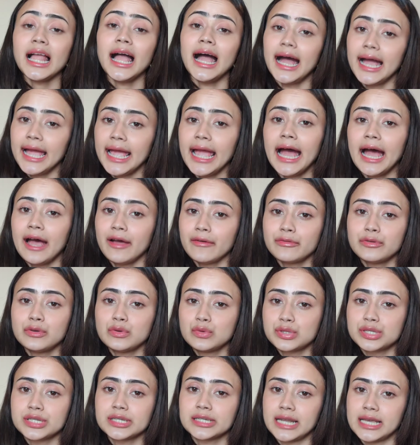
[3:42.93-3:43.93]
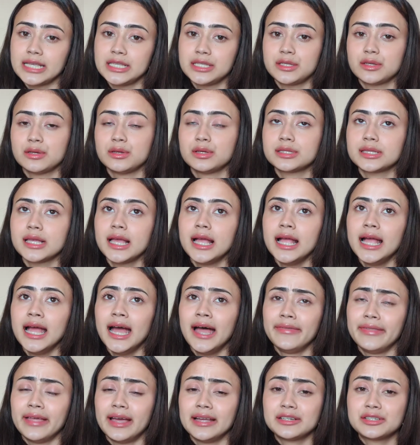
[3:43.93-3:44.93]
I have used cleansers
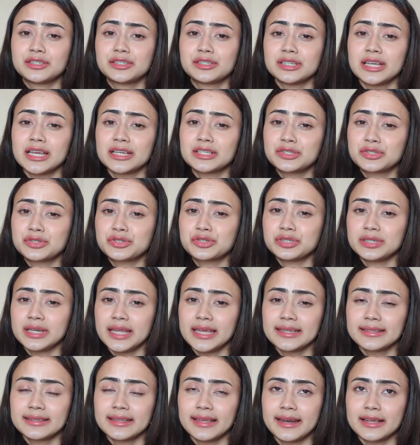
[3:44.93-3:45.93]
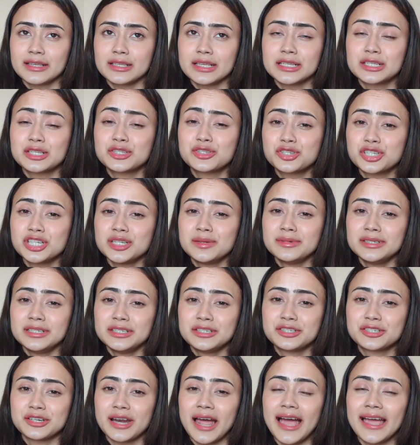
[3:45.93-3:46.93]
that are extremely
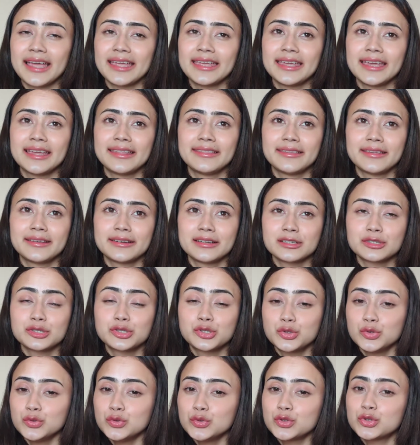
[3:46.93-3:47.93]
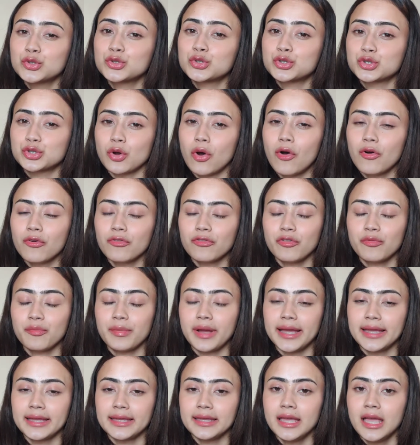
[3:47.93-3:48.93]
drying and they're like too strong for
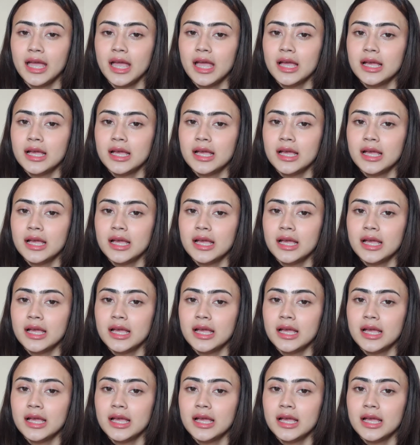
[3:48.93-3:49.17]
my